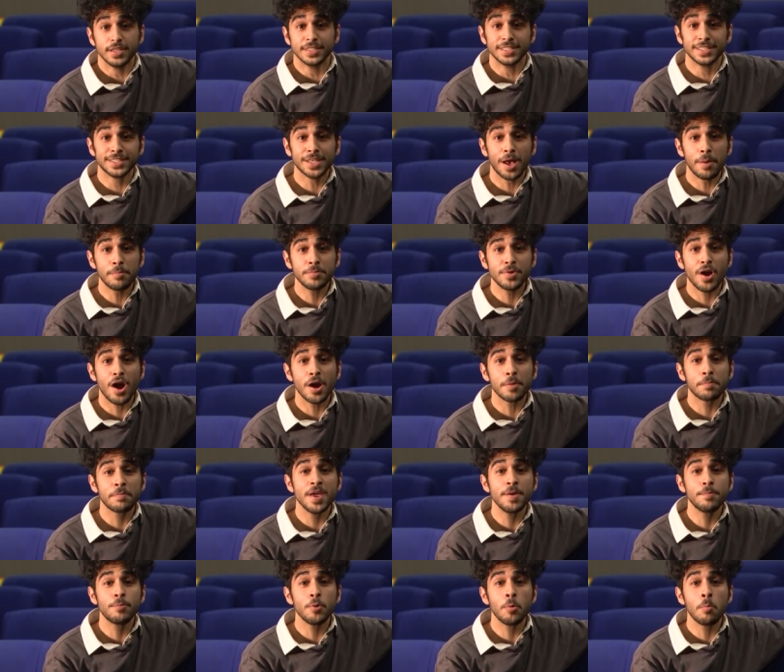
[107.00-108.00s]
Some young
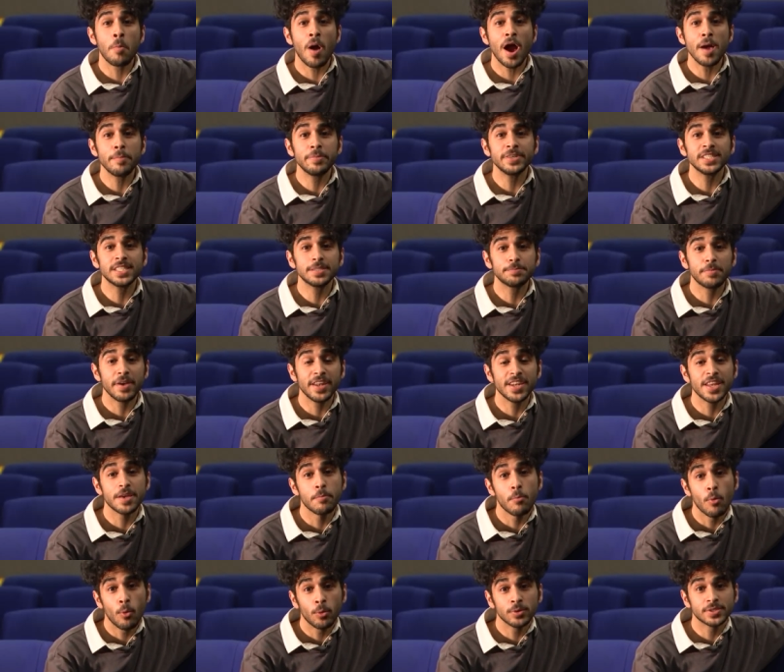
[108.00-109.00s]
people might be
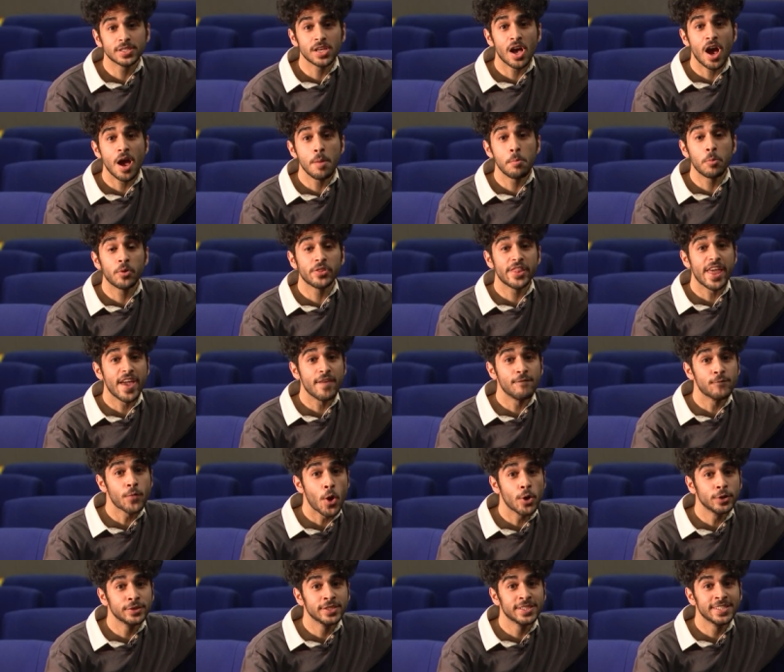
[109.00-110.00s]
spending more time on their
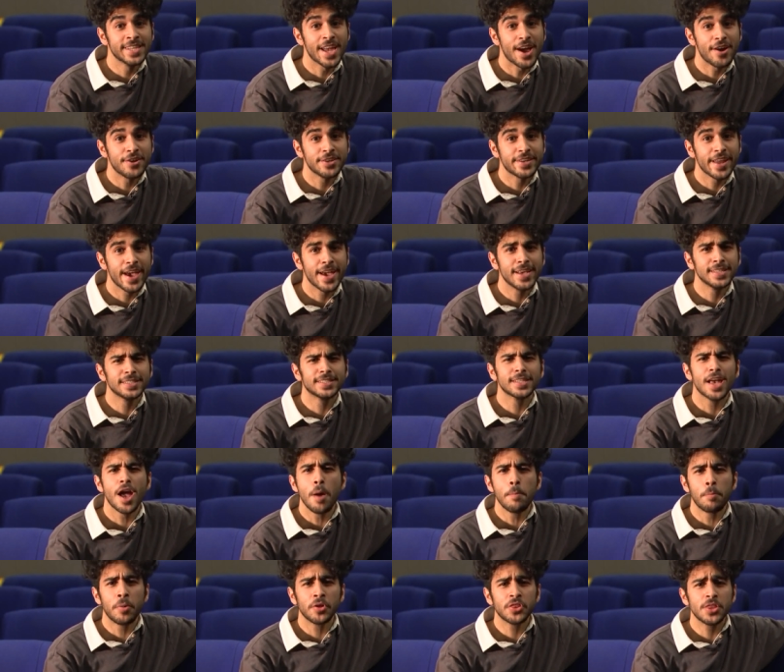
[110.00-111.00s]
phones nowadays,
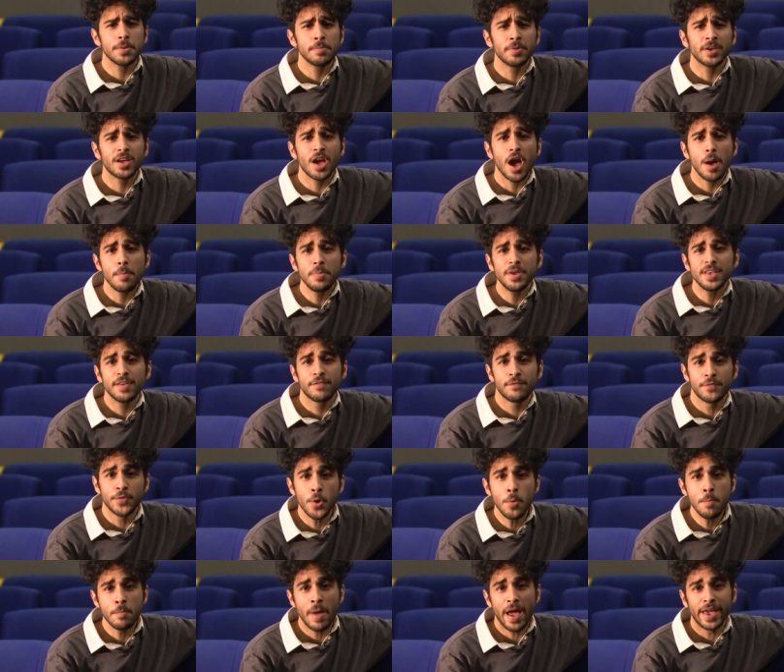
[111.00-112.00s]
but they're becoming
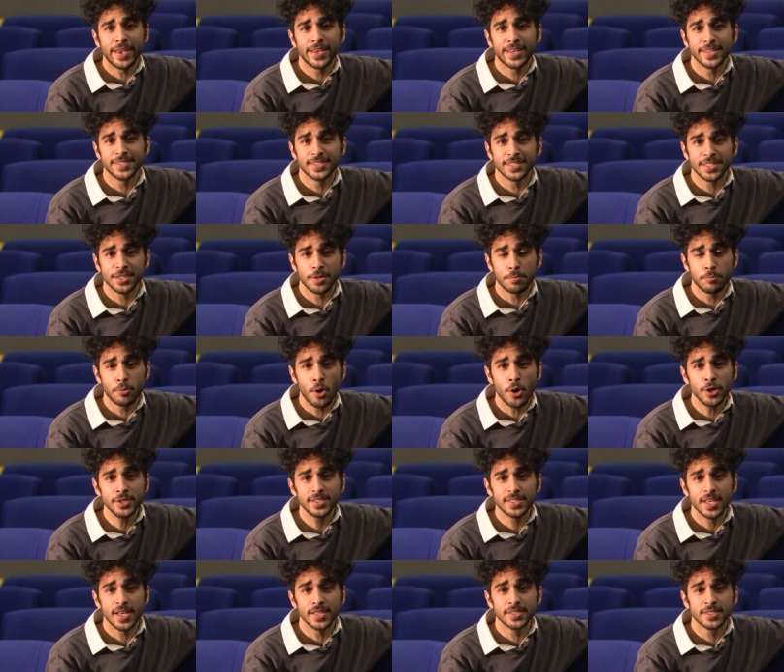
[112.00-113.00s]
filmmakers in the
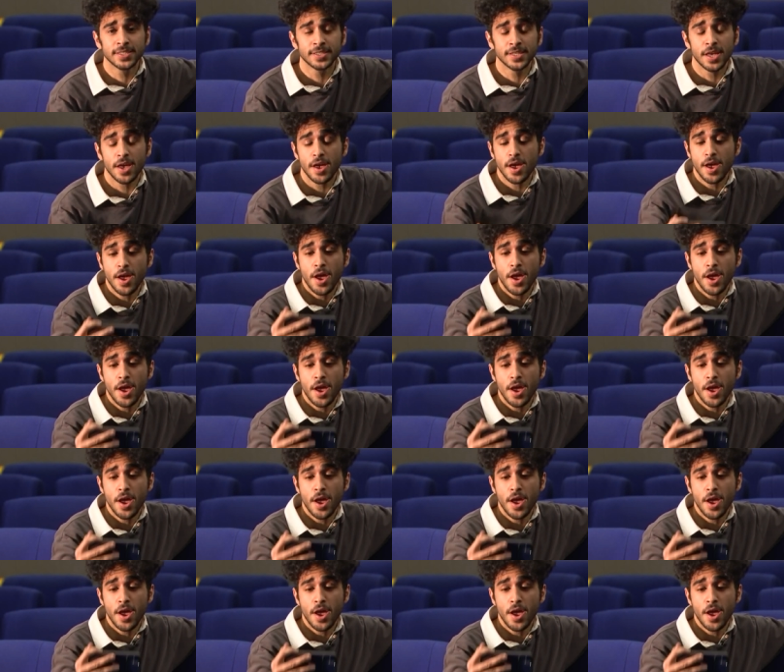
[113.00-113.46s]
process.